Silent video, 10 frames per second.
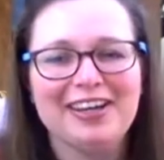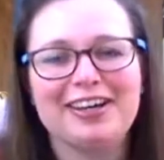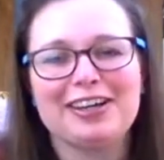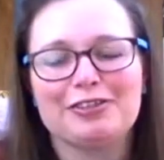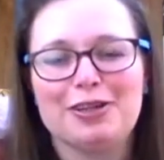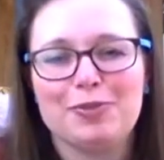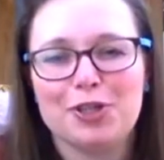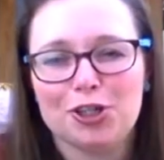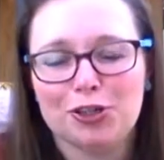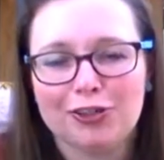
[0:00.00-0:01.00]
a cream
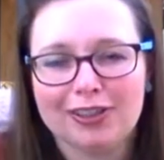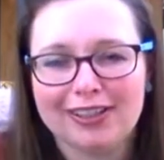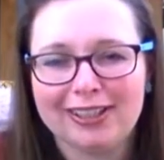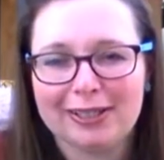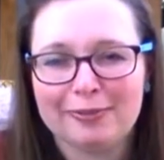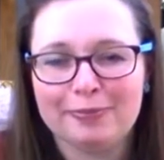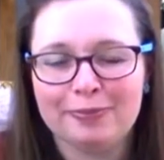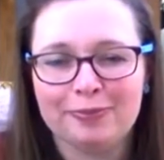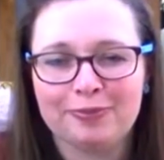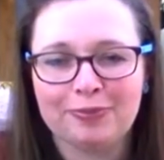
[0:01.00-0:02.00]
show,
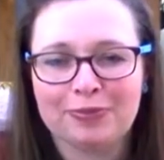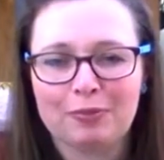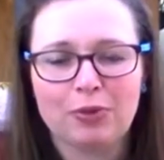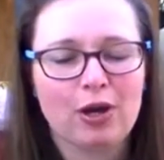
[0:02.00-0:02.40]
but